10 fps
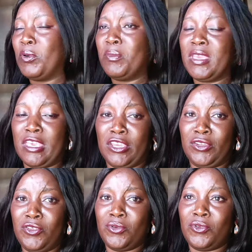making
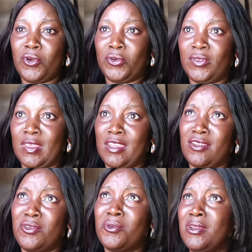new doors and
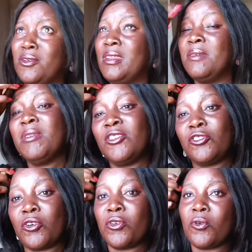new window. Let me show
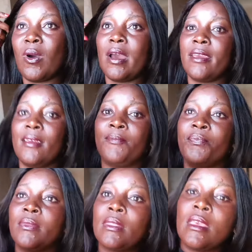you why.
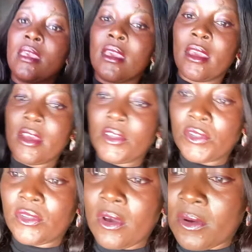
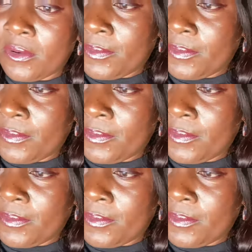So